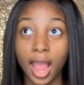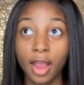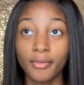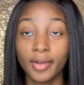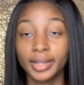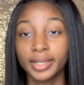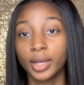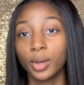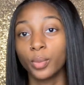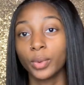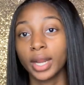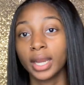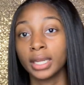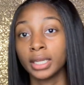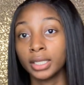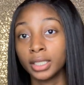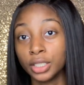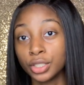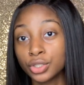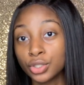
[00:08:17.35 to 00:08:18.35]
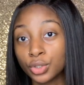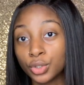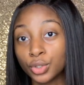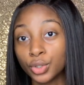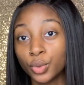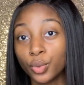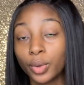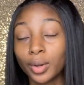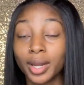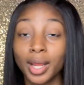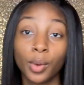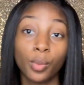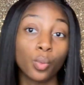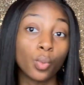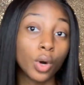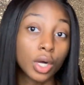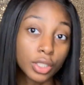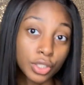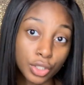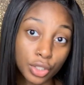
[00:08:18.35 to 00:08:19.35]
I write down what I need to do, what I
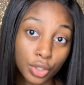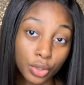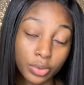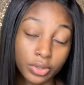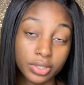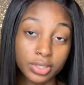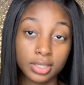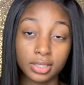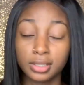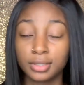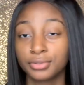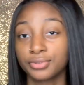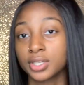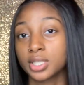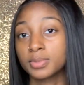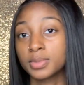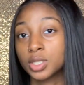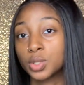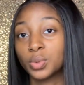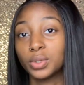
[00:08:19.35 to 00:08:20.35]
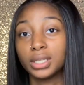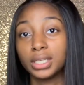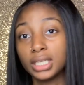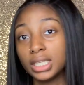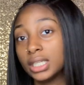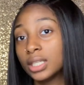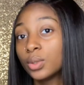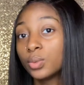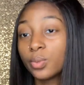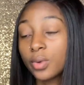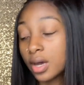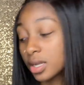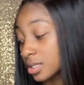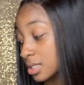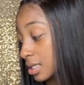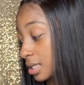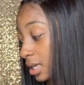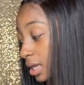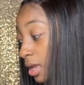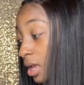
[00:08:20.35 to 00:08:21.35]
want to do. There's a difference between need and
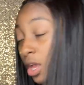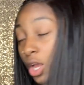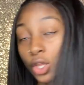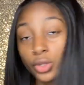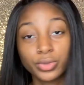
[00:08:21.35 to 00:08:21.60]
wanting.